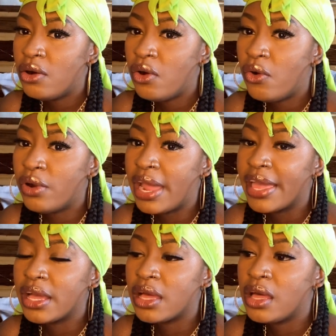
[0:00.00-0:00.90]
or
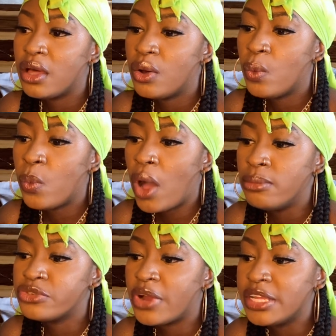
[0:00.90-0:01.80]
like what I'm
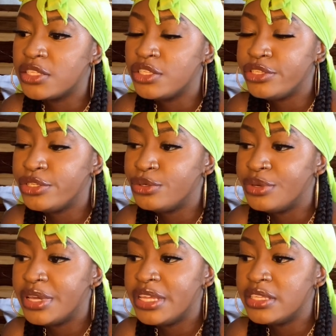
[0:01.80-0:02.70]
trying to do
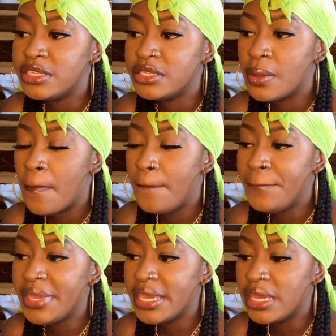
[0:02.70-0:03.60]
is
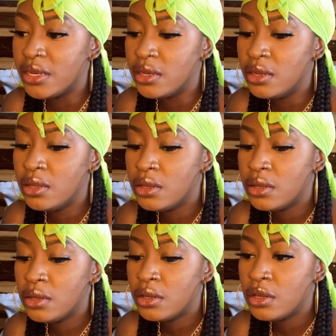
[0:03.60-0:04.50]
being
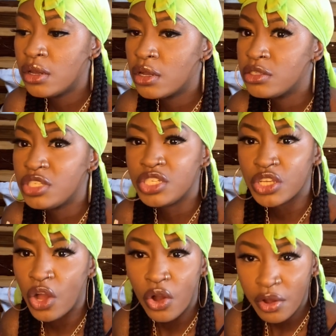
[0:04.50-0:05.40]

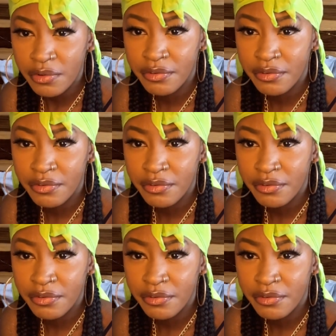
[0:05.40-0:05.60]
shut off.